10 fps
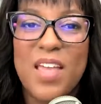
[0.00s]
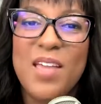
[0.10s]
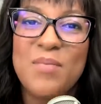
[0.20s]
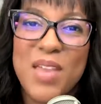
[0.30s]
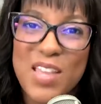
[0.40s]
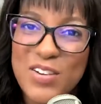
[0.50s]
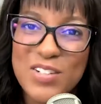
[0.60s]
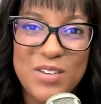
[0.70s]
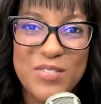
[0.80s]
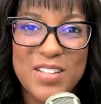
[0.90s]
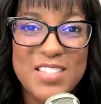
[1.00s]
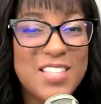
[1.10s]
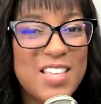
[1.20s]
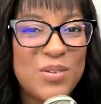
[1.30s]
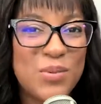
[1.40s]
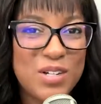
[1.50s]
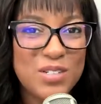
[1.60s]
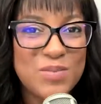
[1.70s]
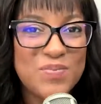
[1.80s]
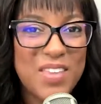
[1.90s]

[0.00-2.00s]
and make your difference in the world.